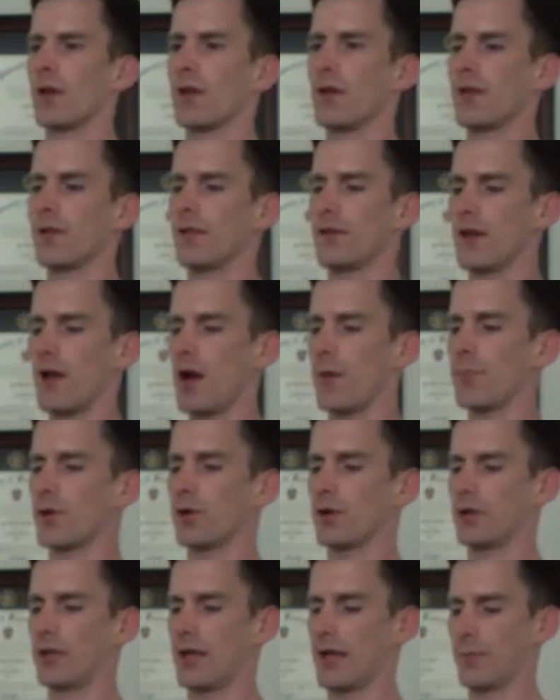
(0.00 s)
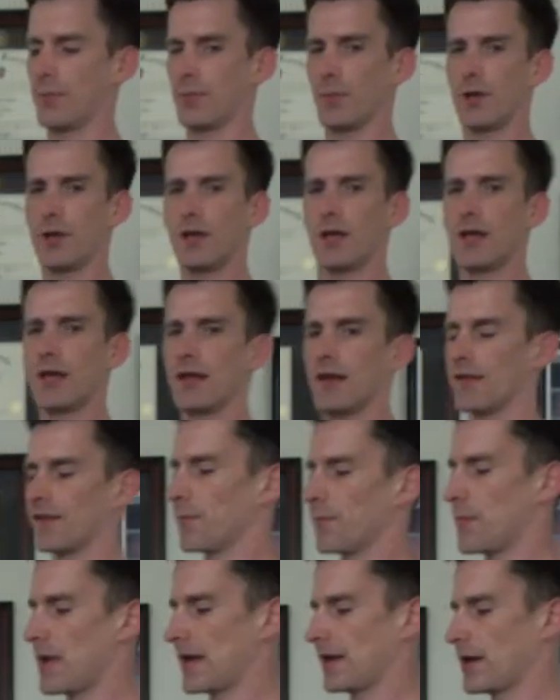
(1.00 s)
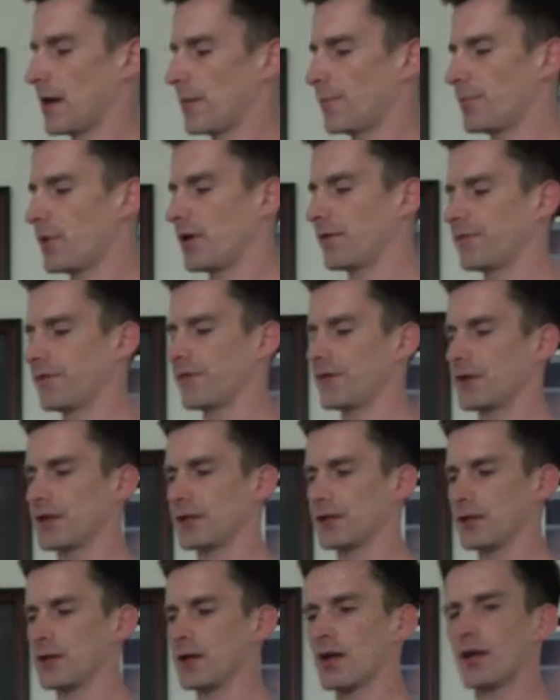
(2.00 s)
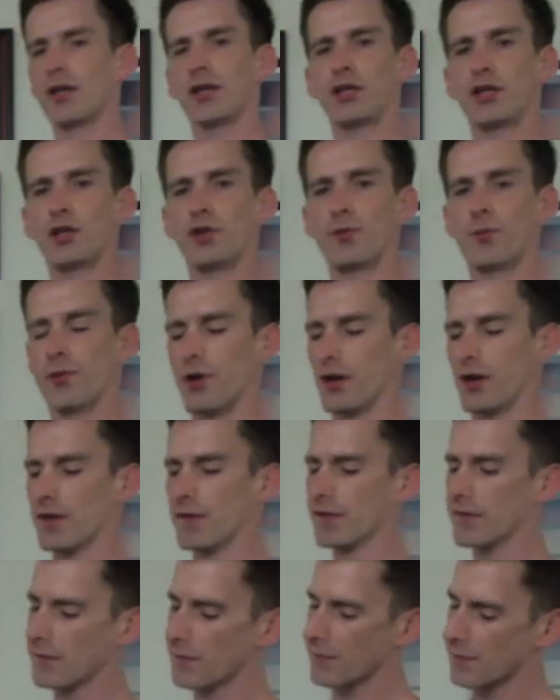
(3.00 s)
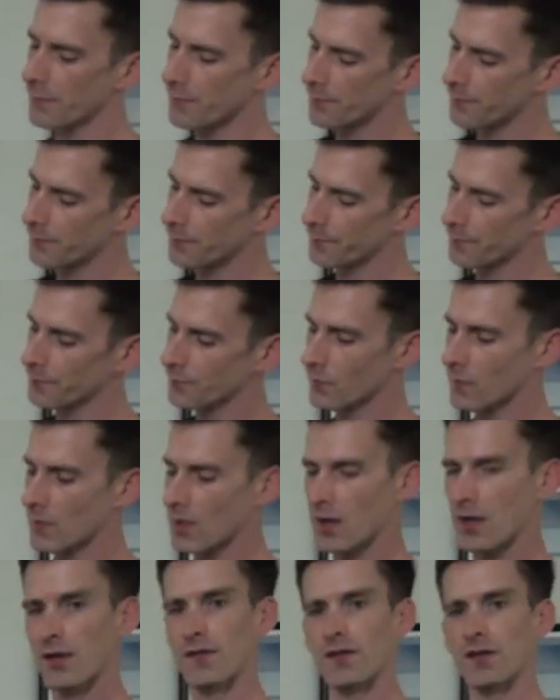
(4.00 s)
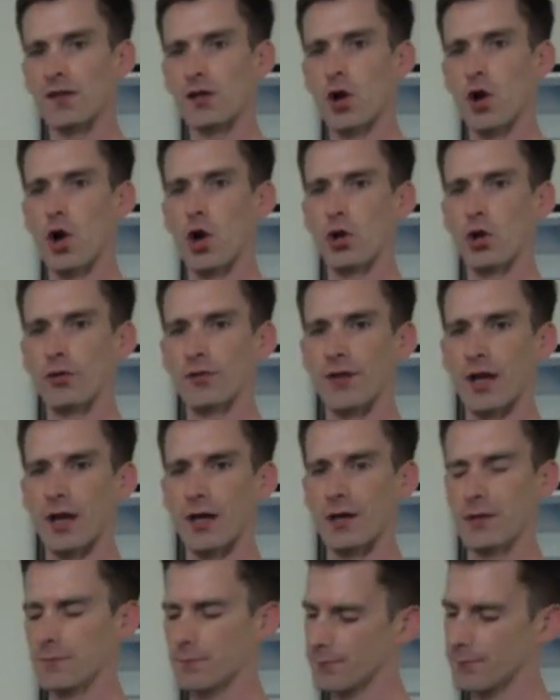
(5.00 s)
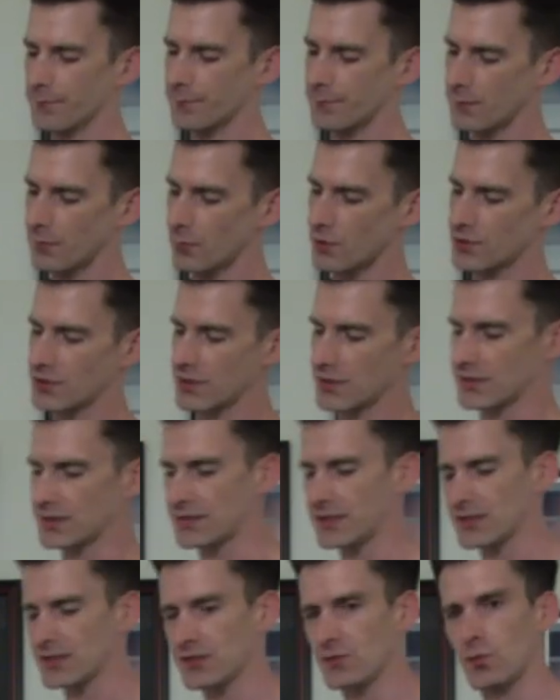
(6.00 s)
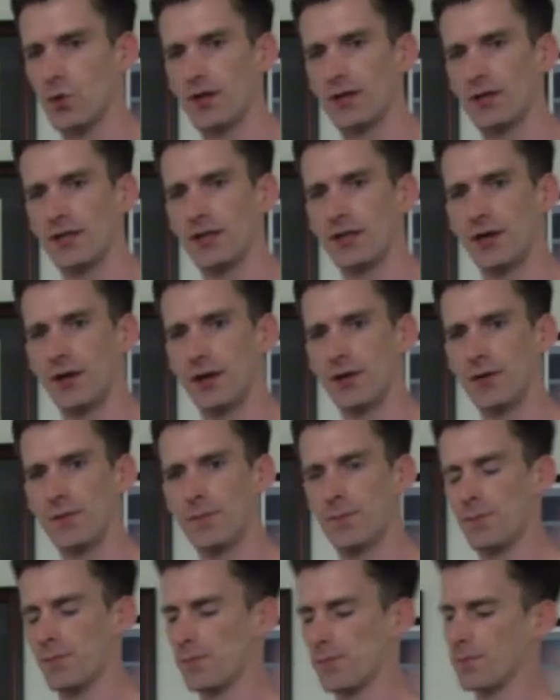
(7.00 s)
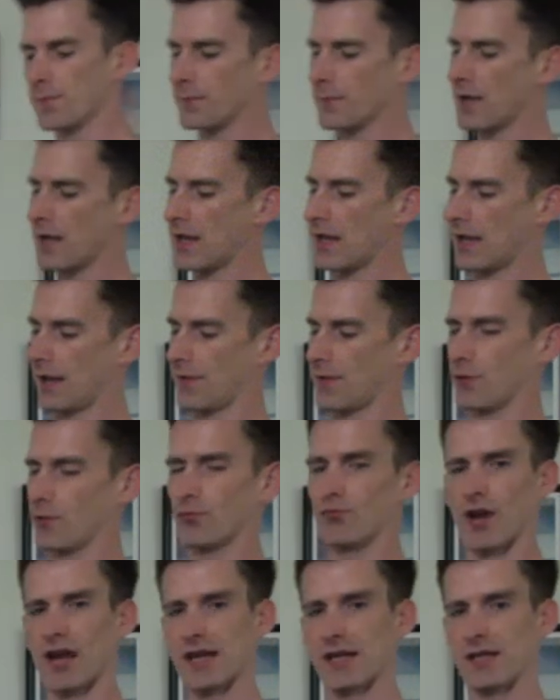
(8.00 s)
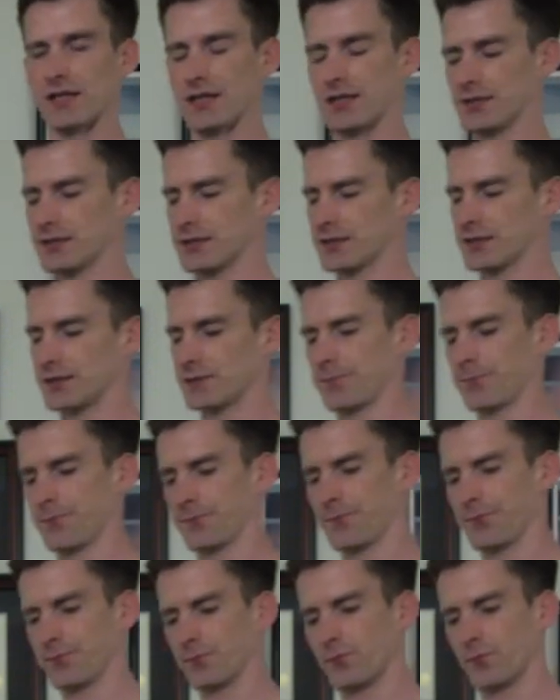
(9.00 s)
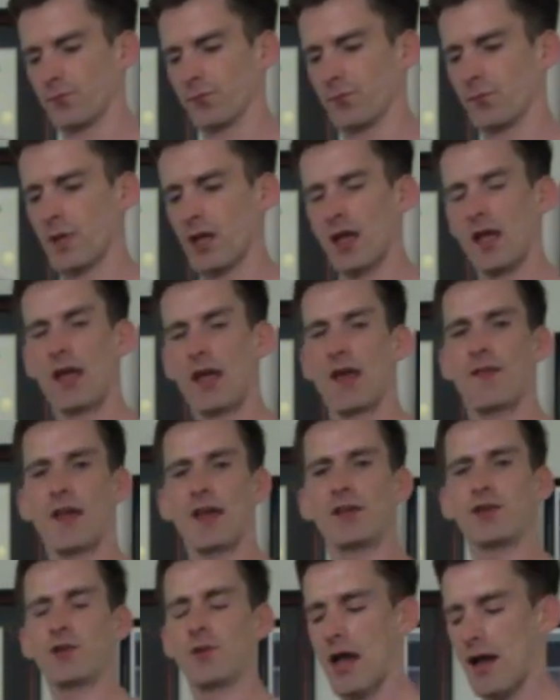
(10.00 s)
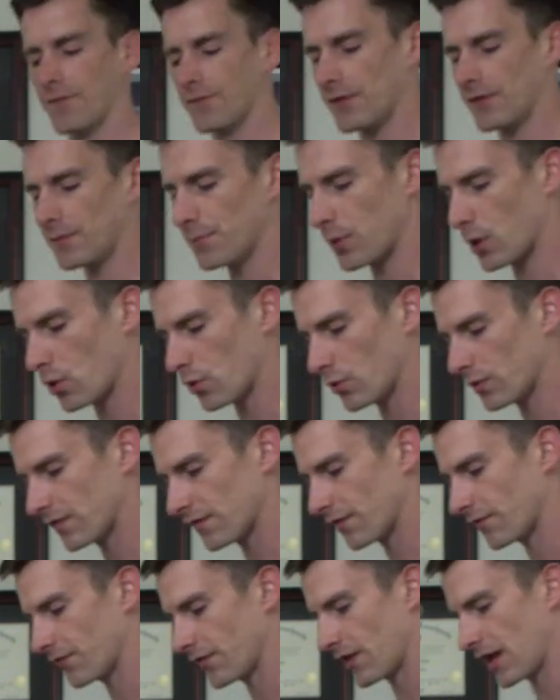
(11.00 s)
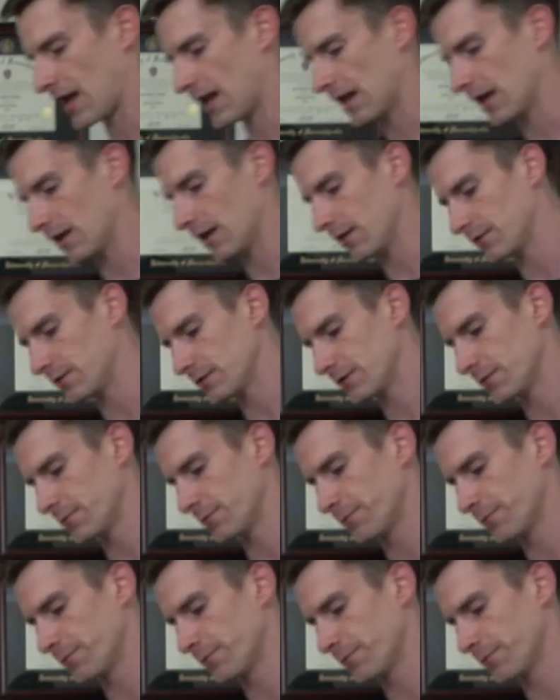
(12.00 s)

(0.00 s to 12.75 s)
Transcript: The upper limb is made up of the humerus, the ulna, which is this one here, and the radius. And then you have the bones of the hand.